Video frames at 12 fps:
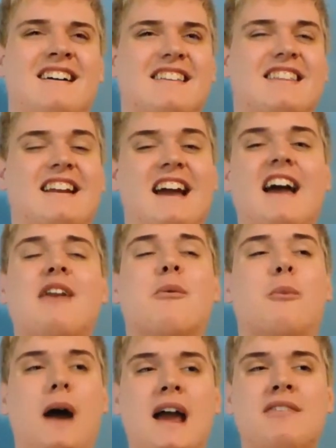Then I had
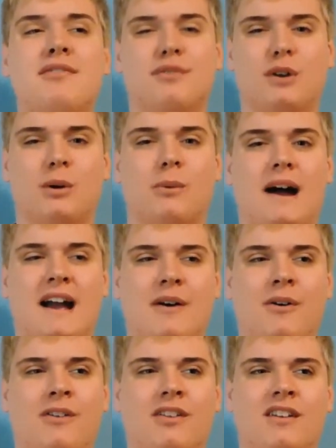a wife for a
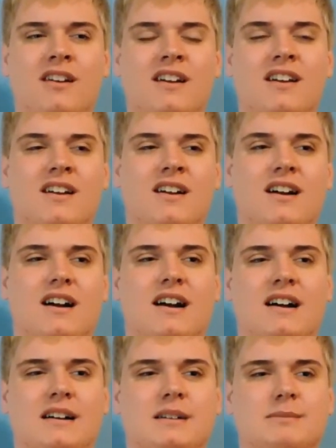while.
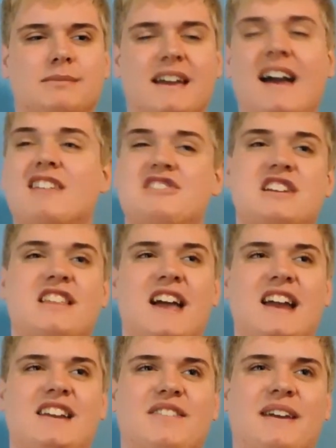Yeah, she
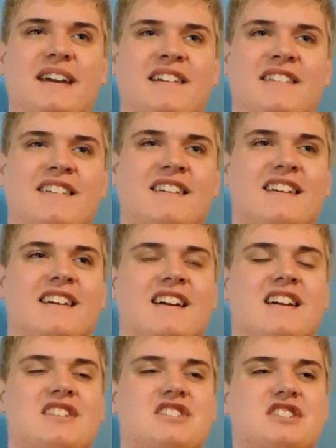liked me.
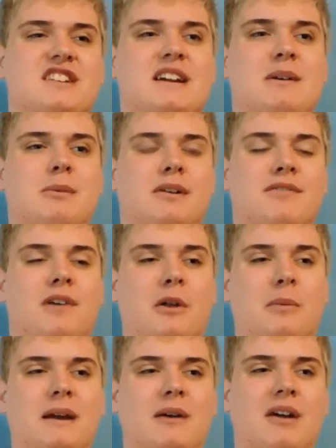She would
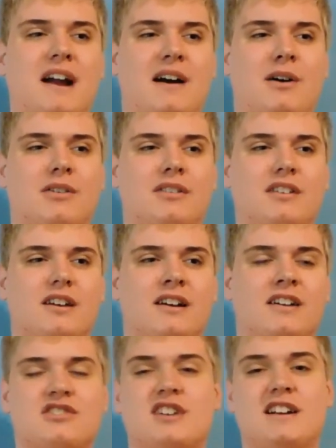follow me around,
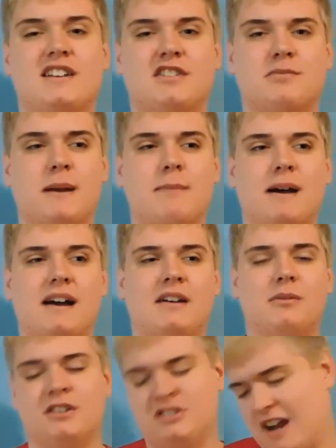try to touch my
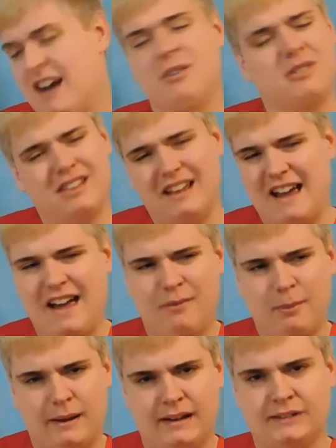butt, which I don't really have a
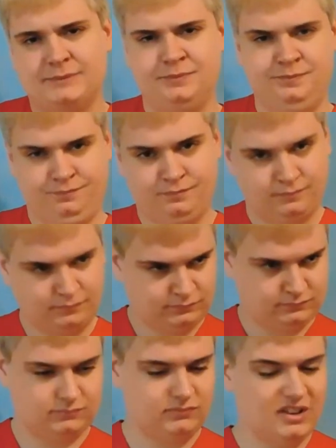butt.
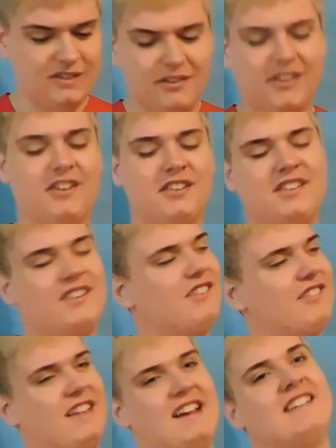For those of you
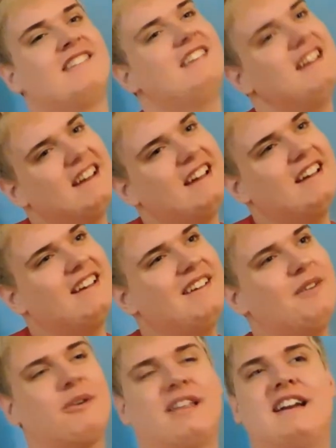who've like seen it
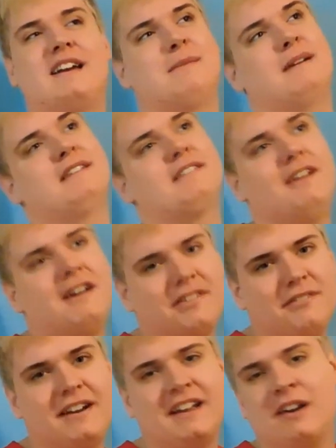or like in my sloth
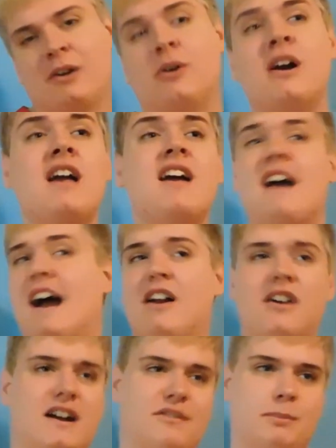video, I
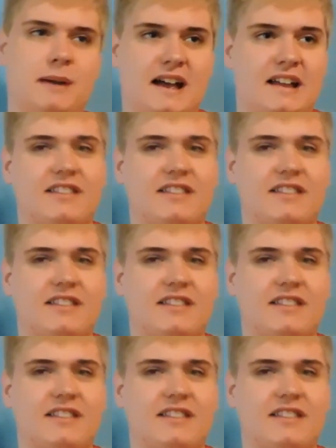don't have a butt.